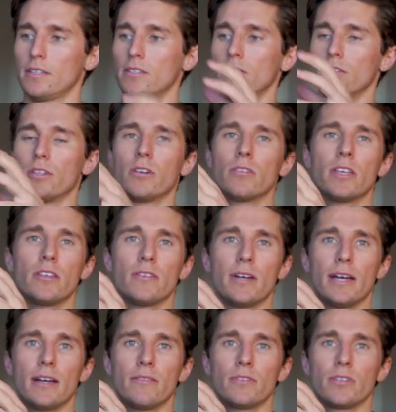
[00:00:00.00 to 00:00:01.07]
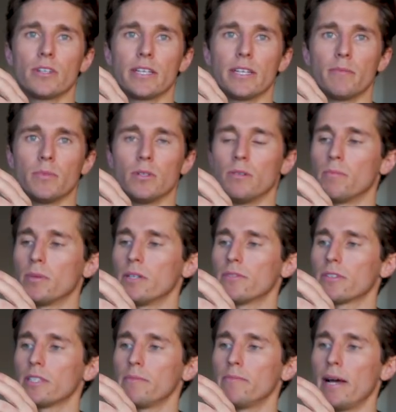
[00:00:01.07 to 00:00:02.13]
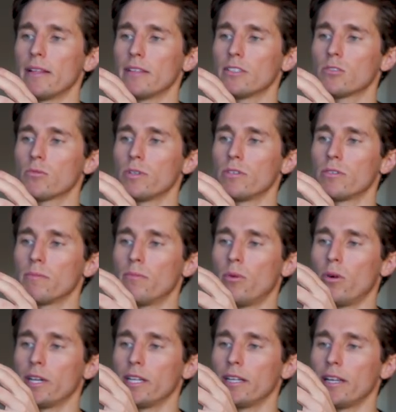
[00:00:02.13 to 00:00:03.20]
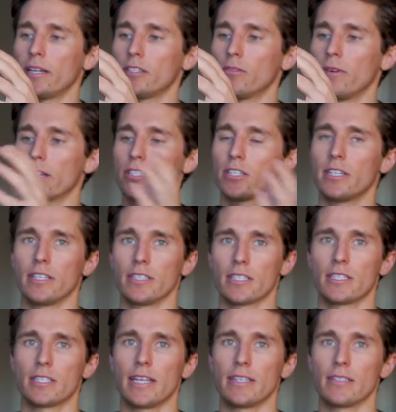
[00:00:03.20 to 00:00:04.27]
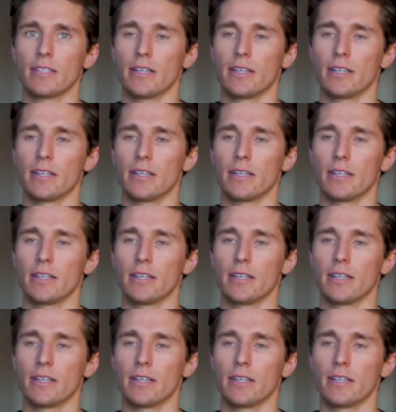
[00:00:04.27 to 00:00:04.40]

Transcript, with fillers: You'll know that you have your gimbal perfectly balanced when you can point it in any direction and it stays